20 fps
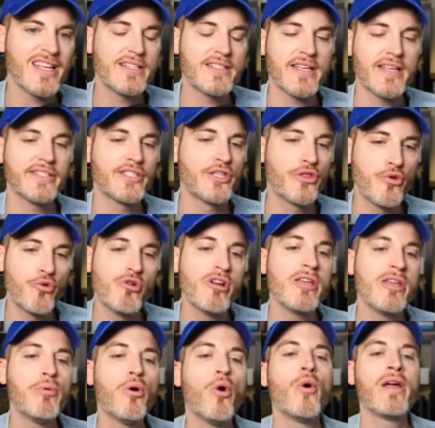It says
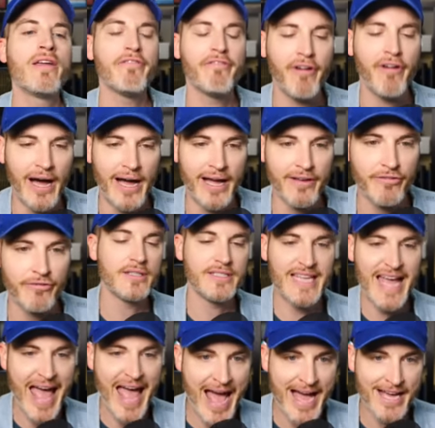3.5
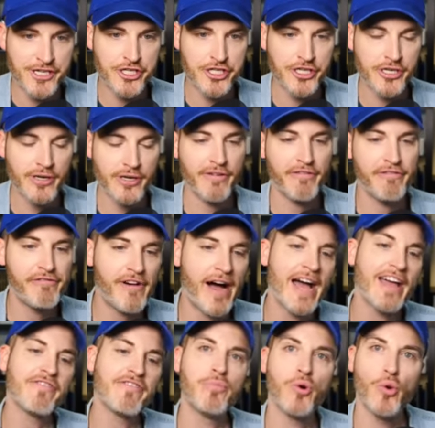dash
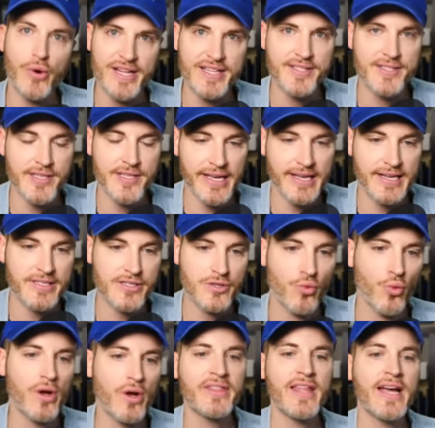5.6.
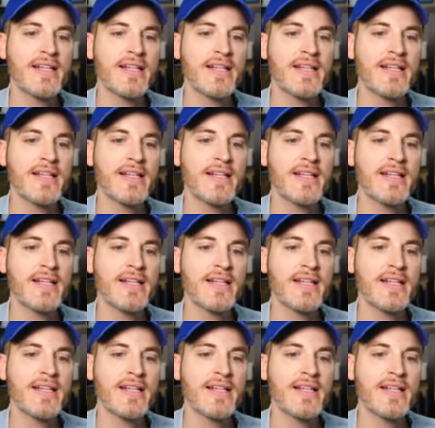What